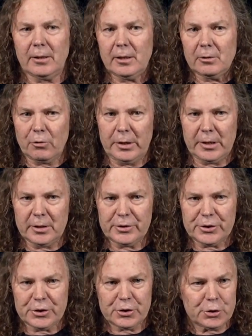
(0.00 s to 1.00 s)
the
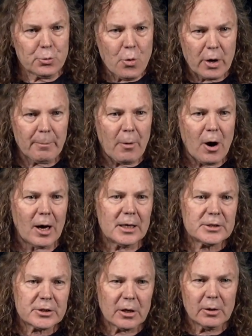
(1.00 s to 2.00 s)
ingredients you want to buy.
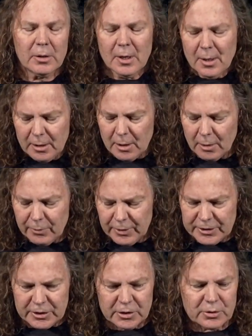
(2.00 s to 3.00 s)
So,
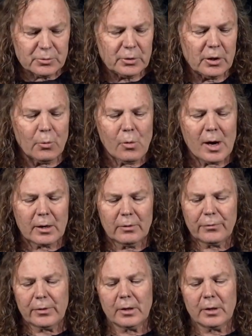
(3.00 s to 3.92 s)
this is one of the